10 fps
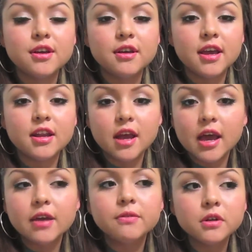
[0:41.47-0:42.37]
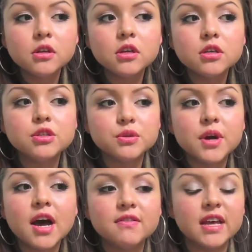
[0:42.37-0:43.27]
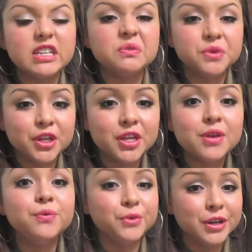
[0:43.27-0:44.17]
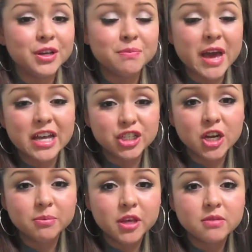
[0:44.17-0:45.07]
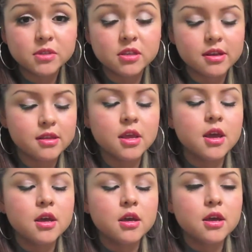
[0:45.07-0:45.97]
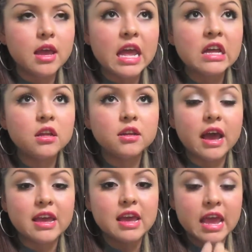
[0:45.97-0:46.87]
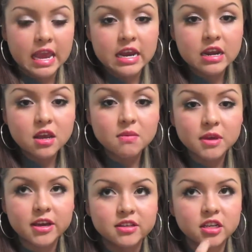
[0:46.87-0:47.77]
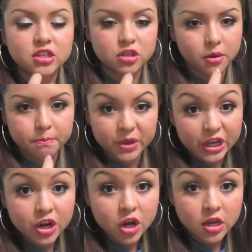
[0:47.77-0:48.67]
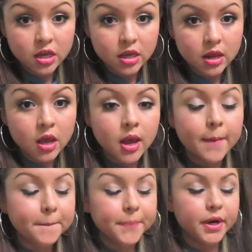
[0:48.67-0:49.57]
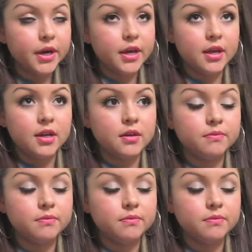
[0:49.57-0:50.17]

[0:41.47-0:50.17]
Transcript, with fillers: And I really do have like really, really bad chapped lips. Like, and I hate it because I start picking on it. But